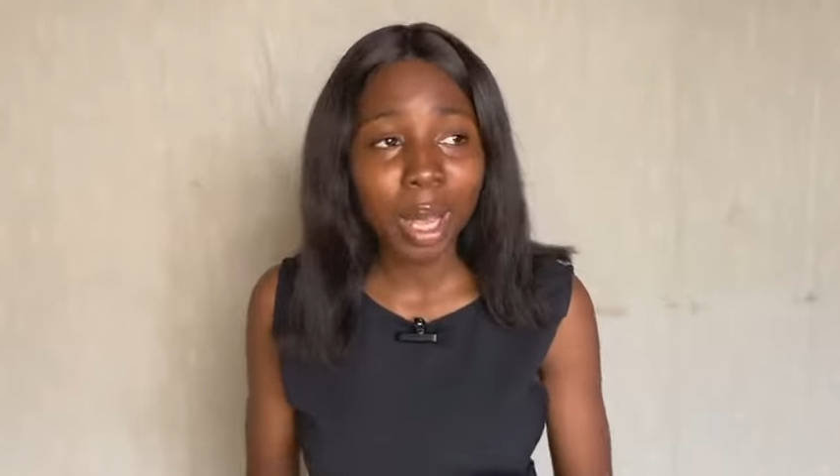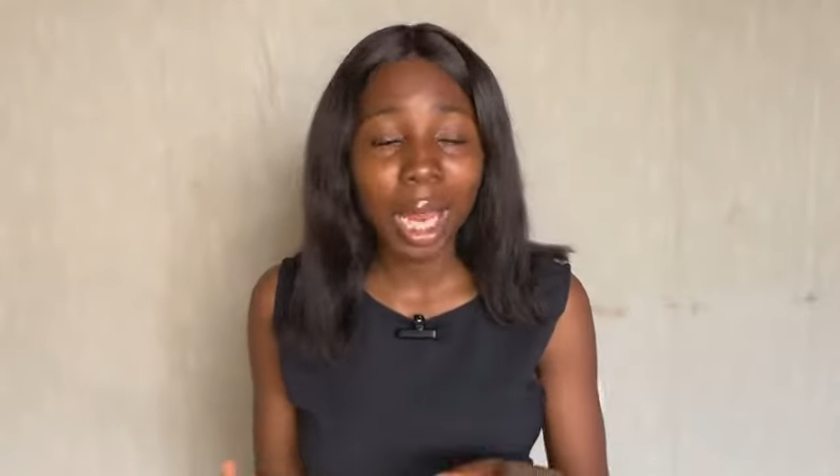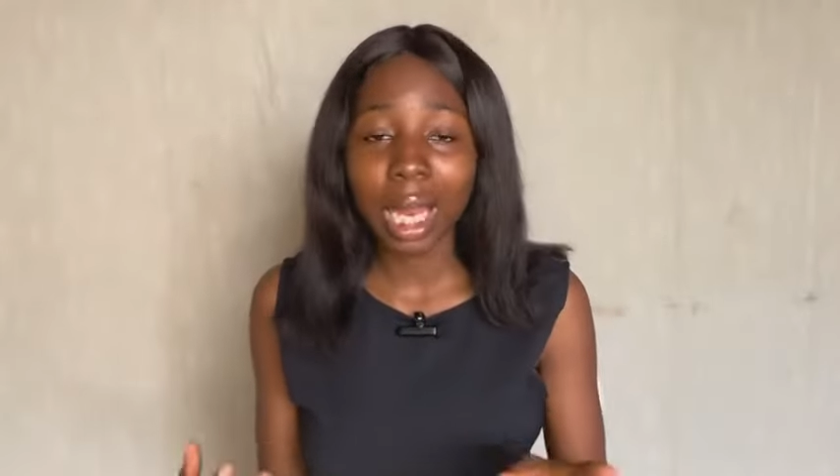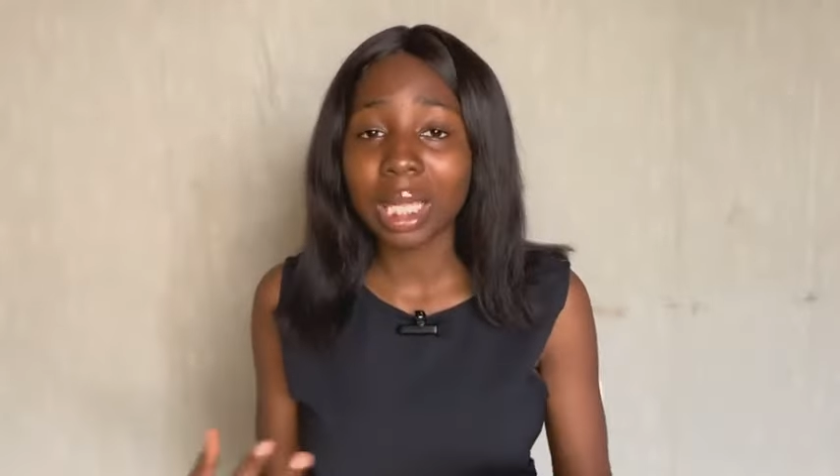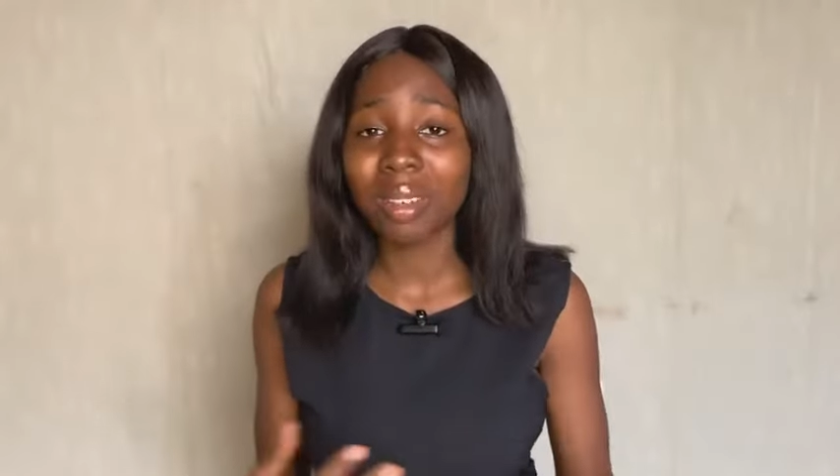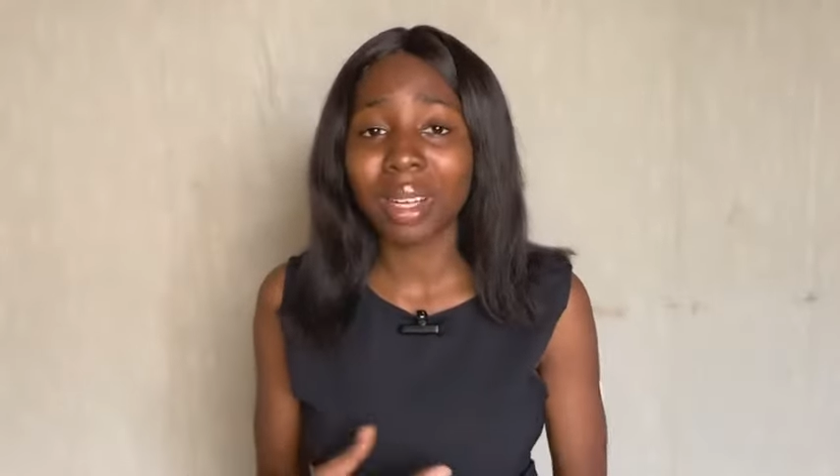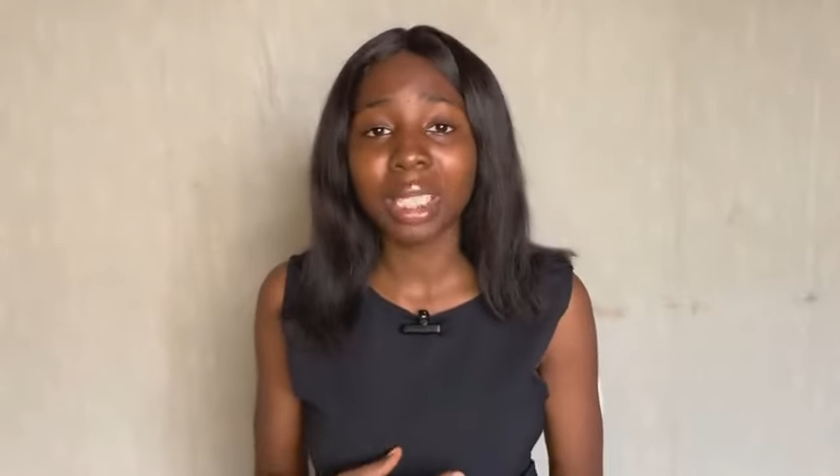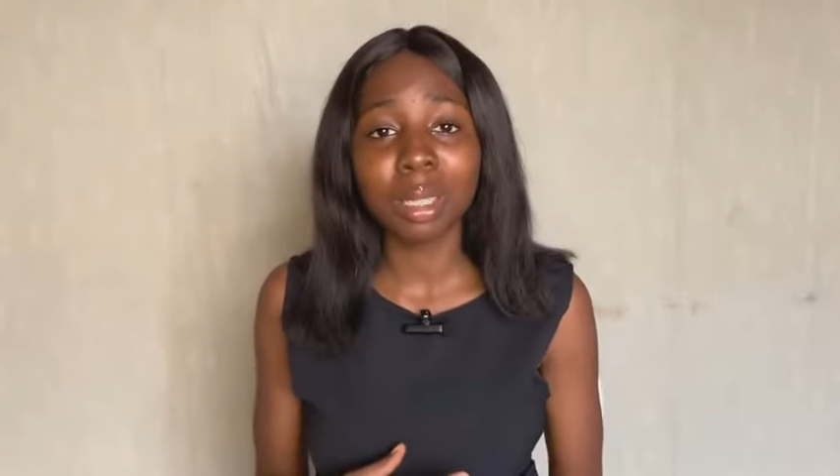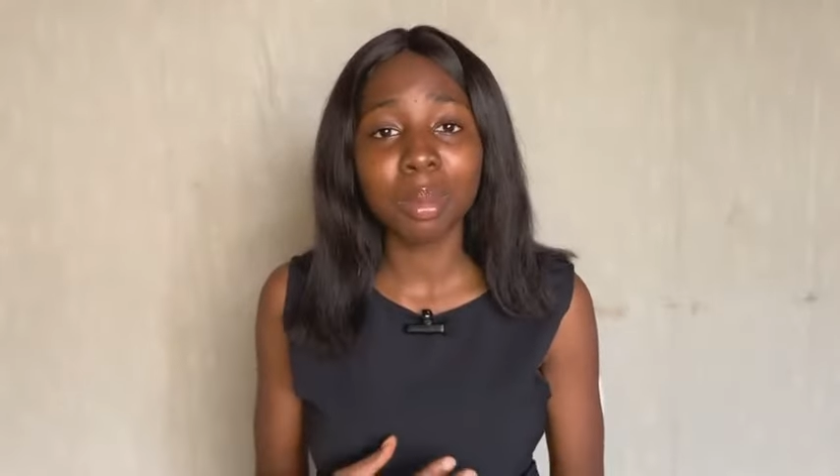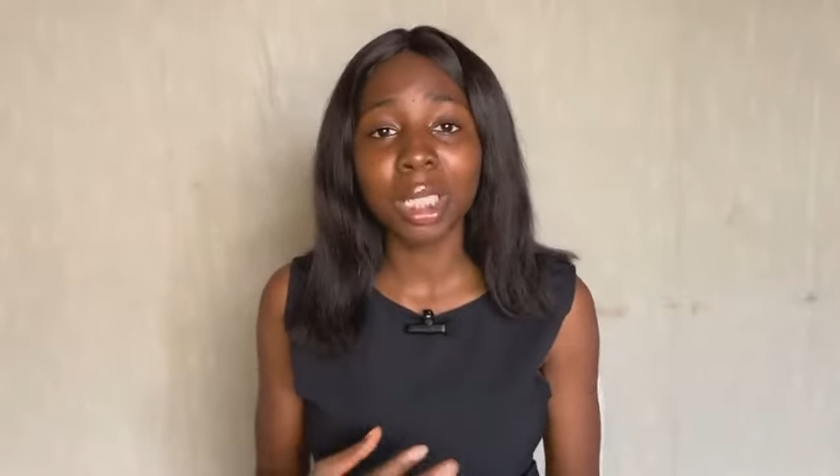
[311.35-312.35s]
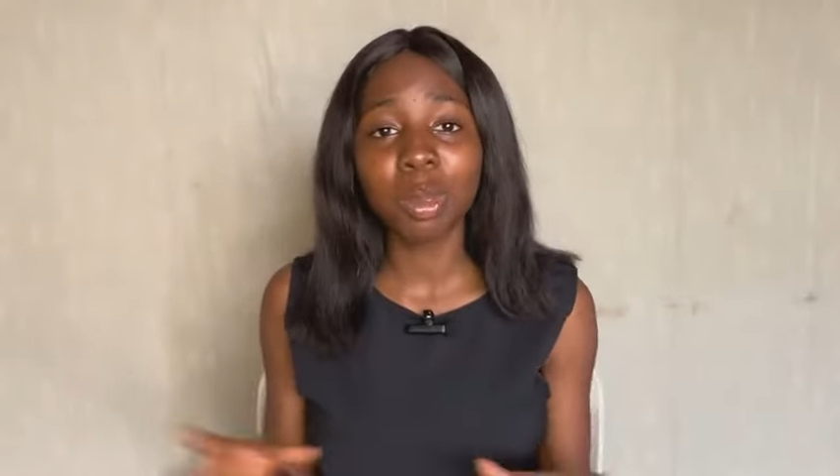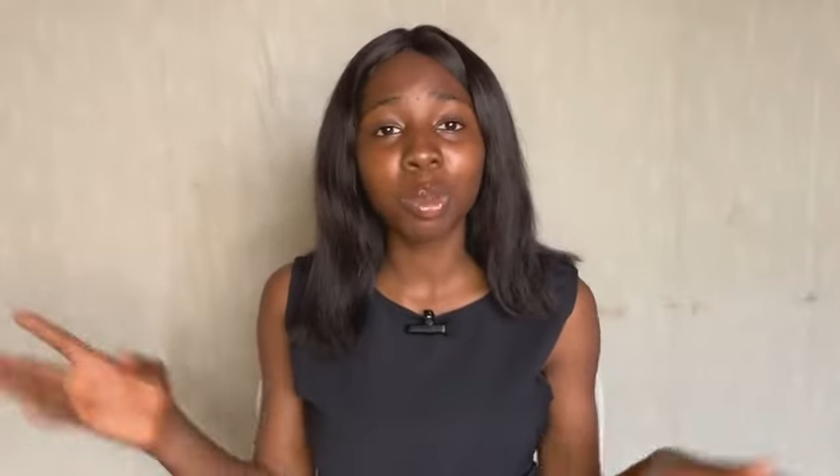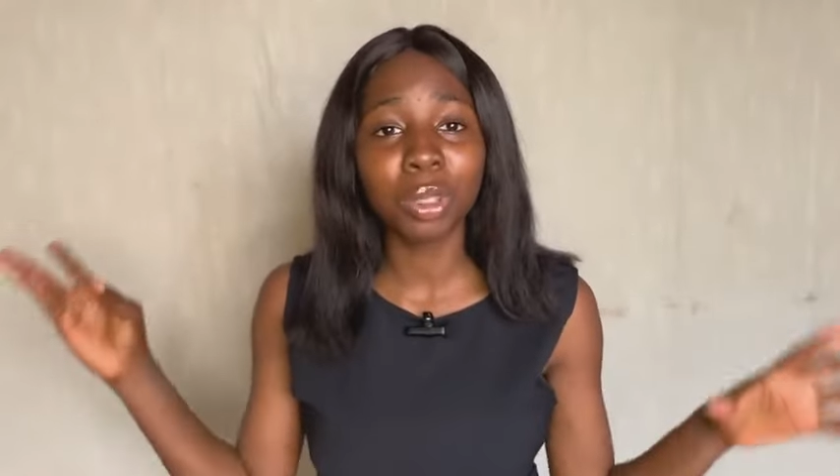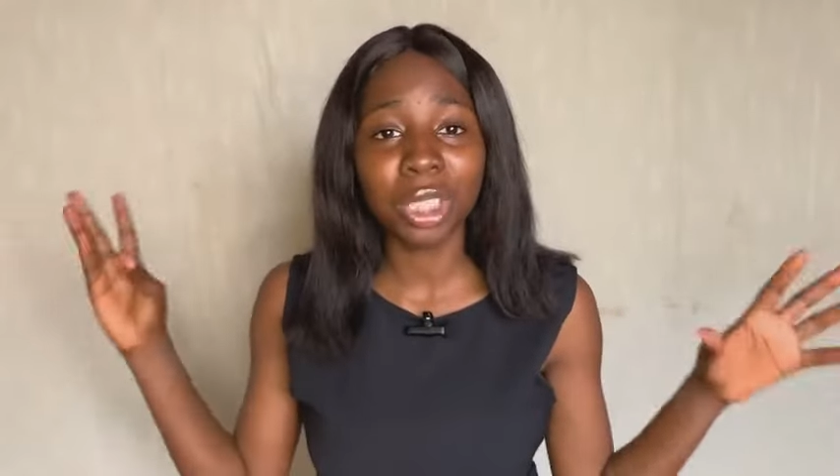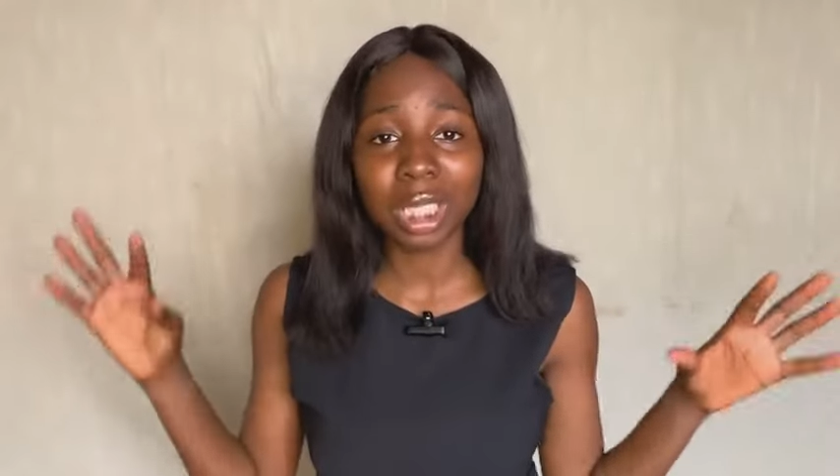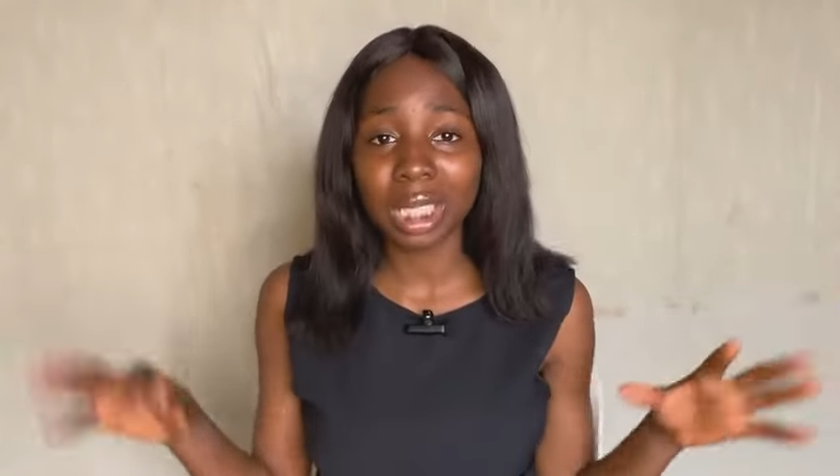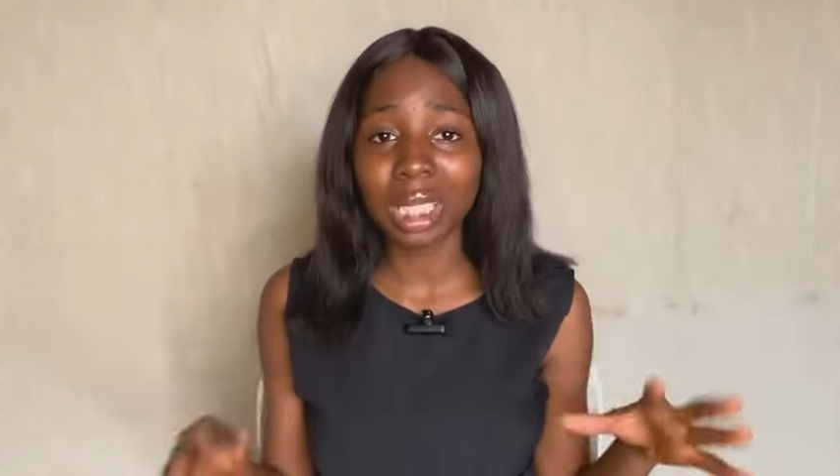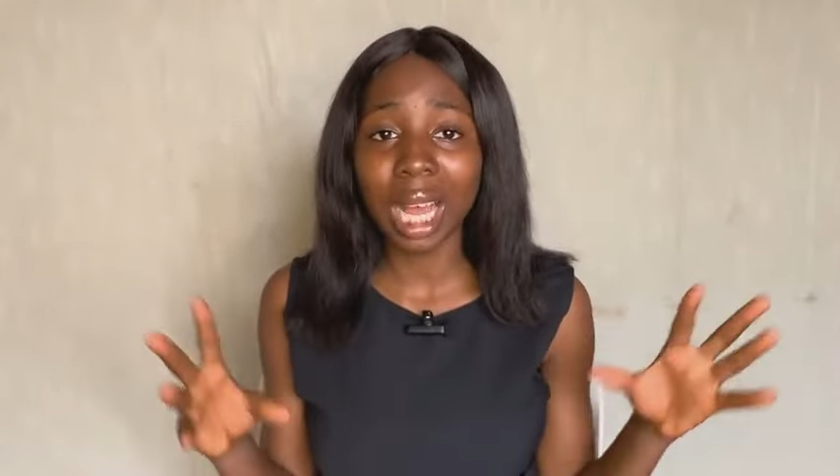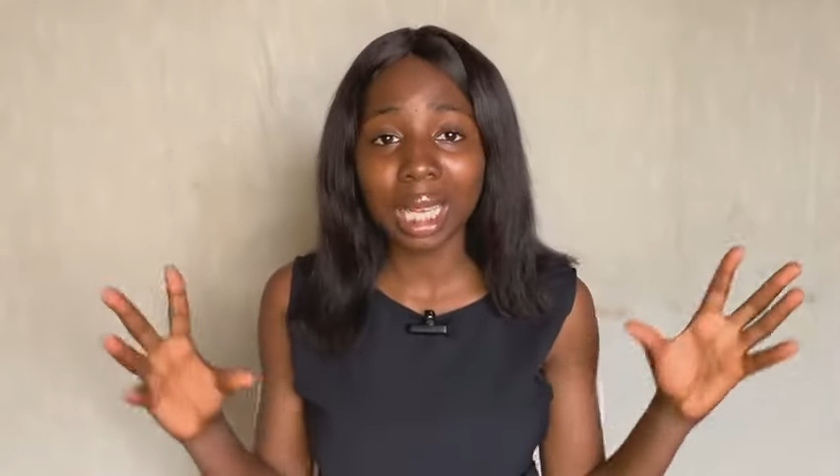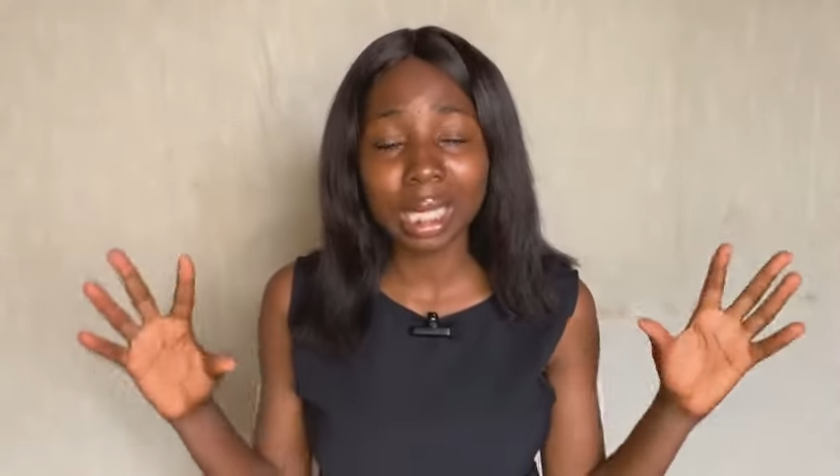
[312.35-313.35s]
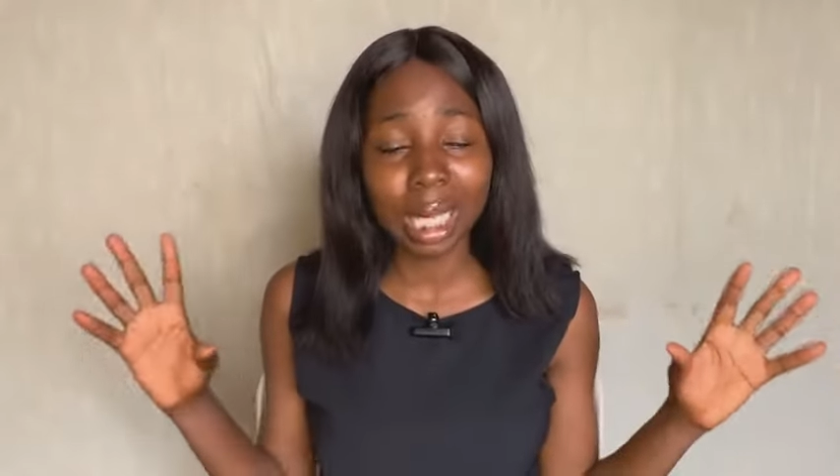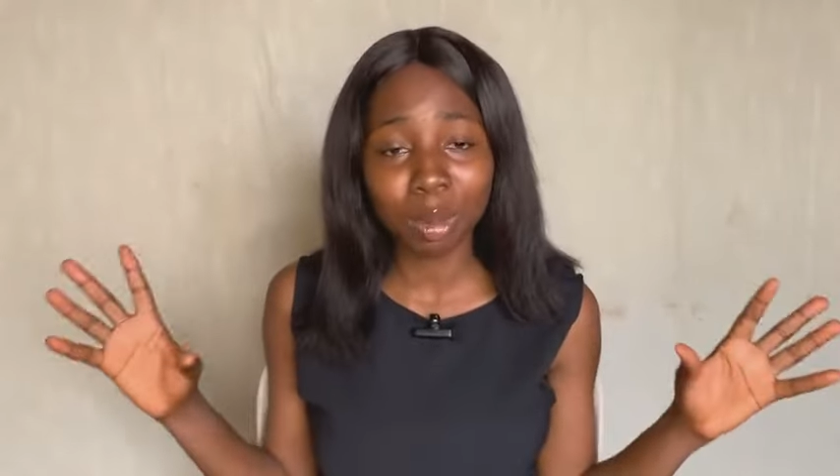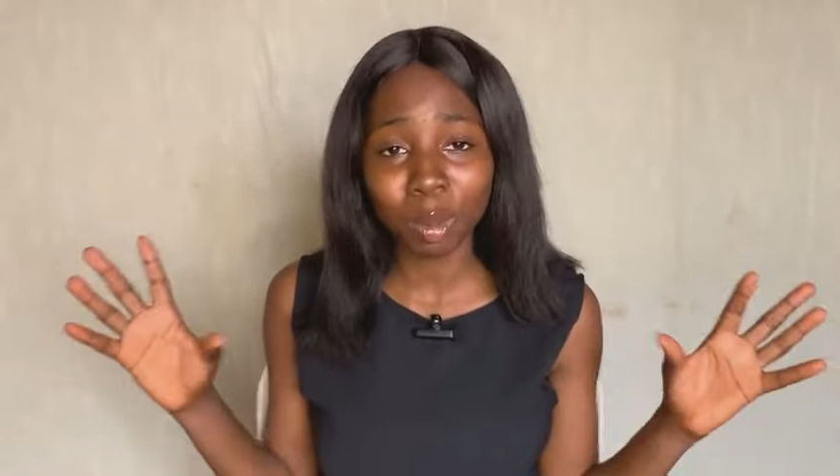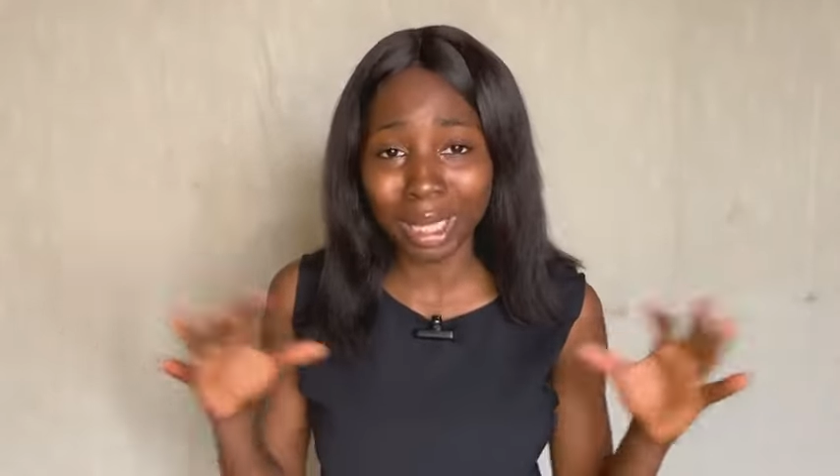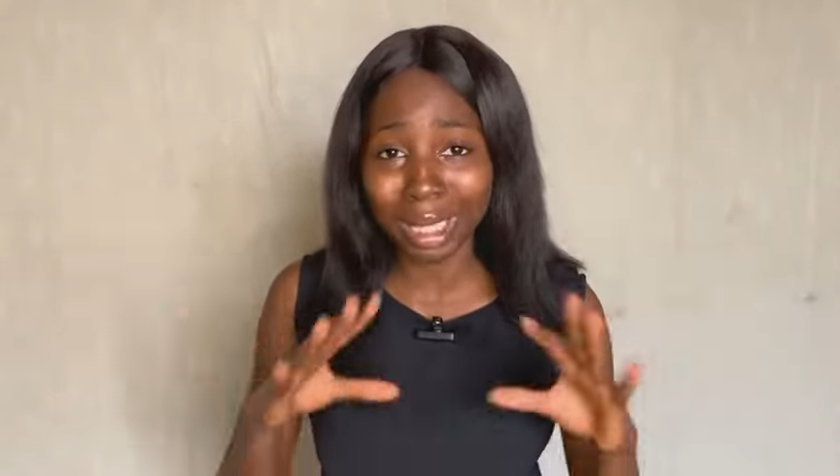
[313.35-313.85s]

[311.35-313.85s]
We had Lateef Adedimeji, who did this accent.